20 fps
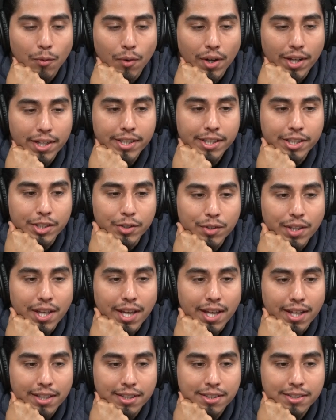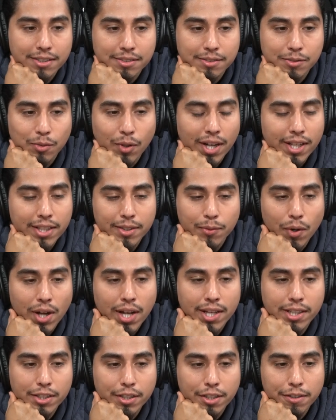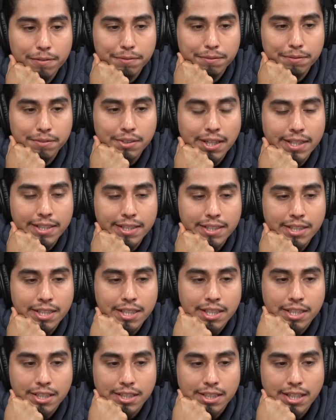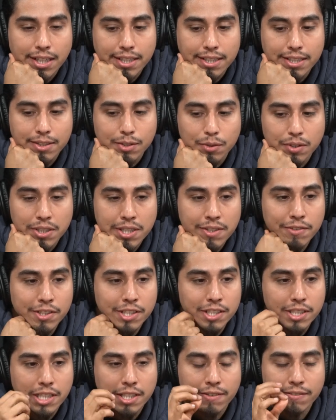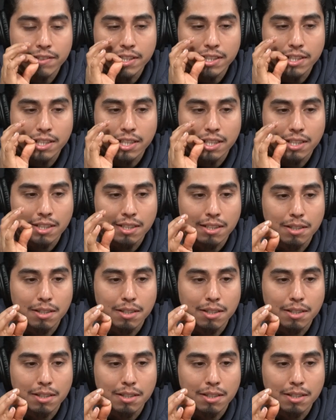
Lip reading: Why do they do that? Why do they even